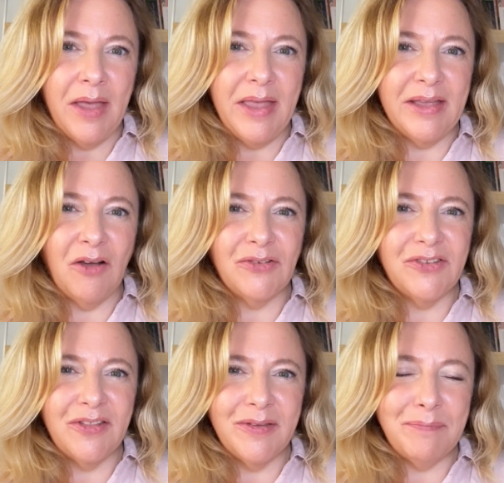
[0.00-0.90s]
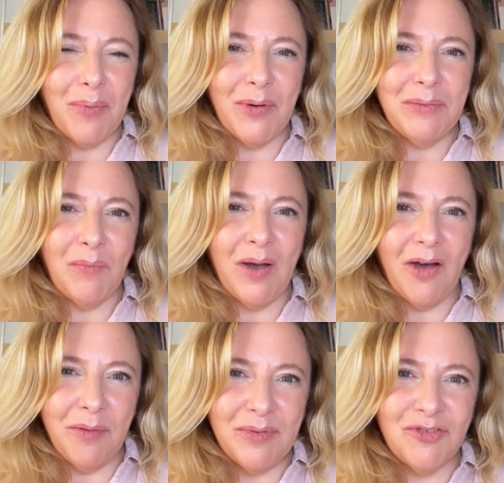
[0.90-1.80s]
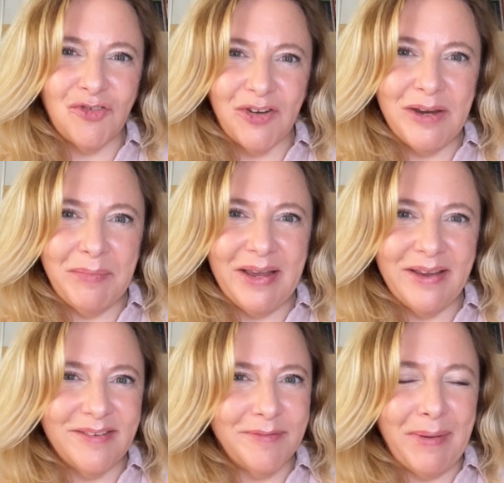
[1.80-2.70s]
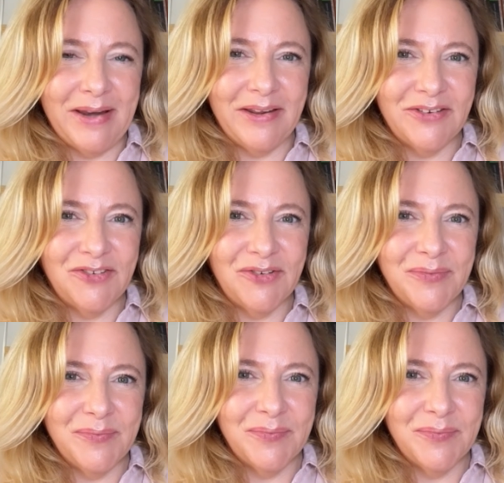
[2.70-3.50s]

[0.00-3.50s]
It got to the point where I was dreaming in Spanish.